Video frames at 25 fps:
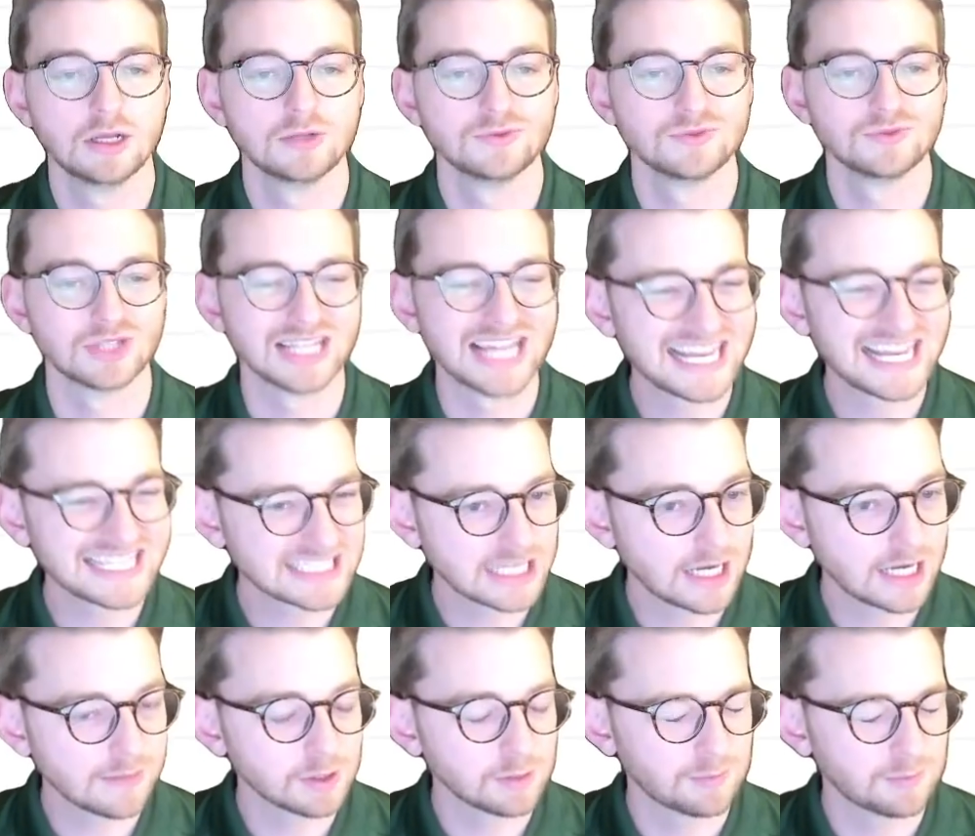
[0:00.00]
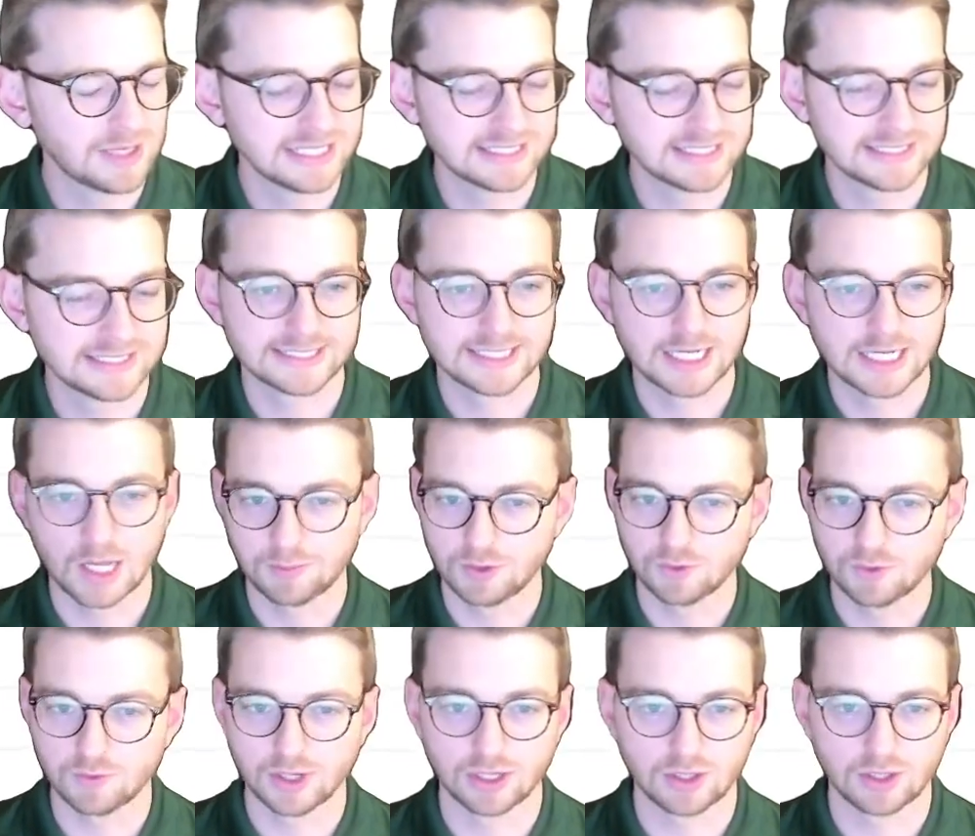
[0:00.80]
The last couple of pieces to help
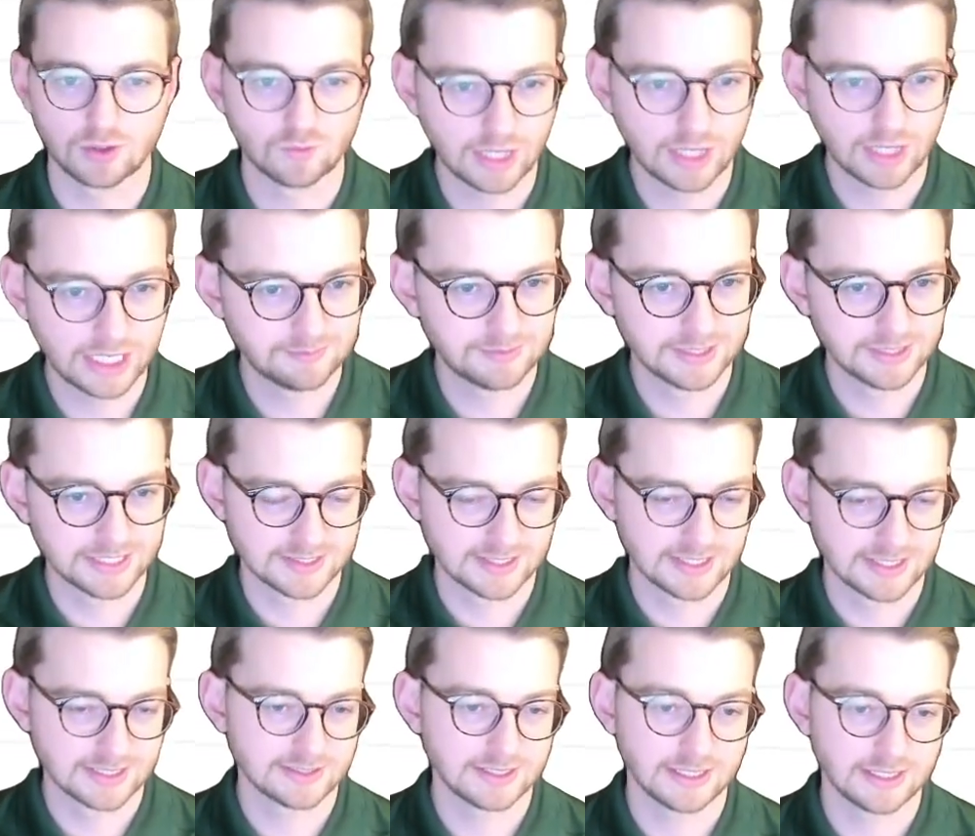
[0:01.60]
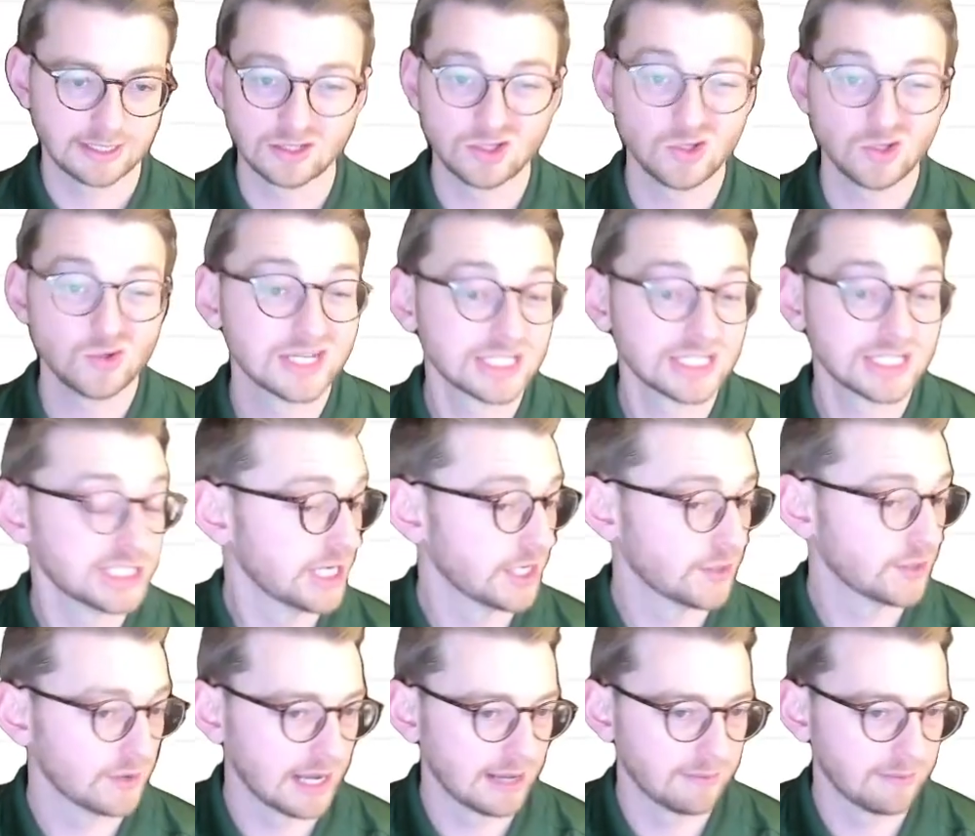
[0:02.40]
you run a great business include a
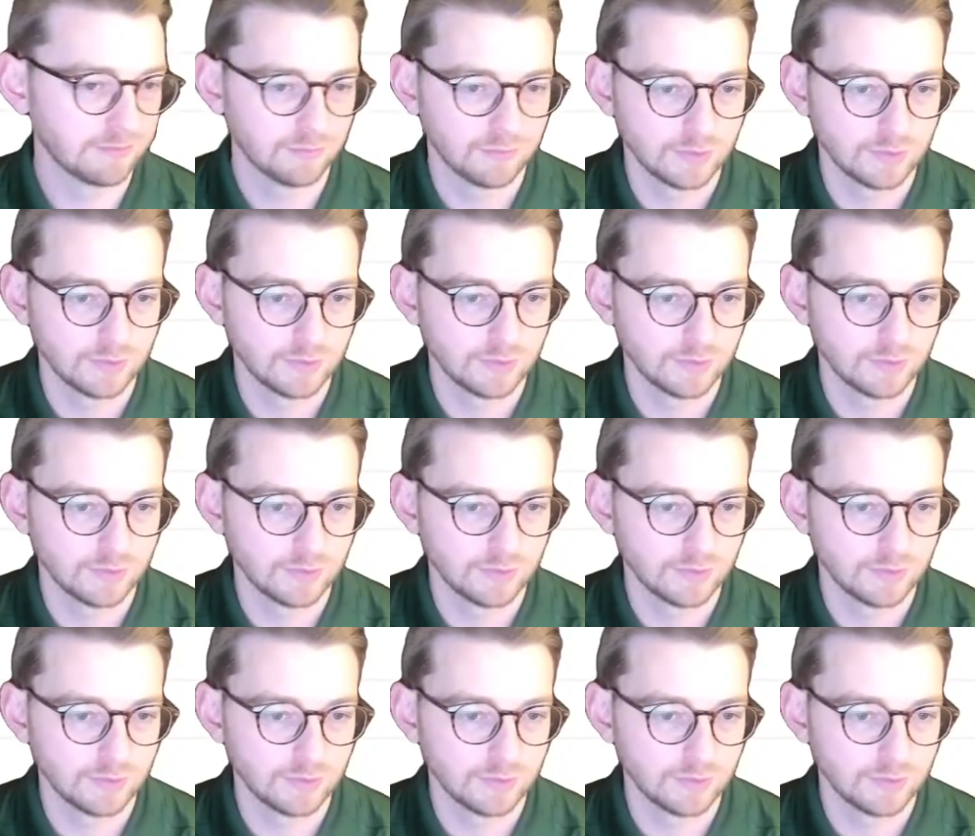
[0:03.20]
CRM,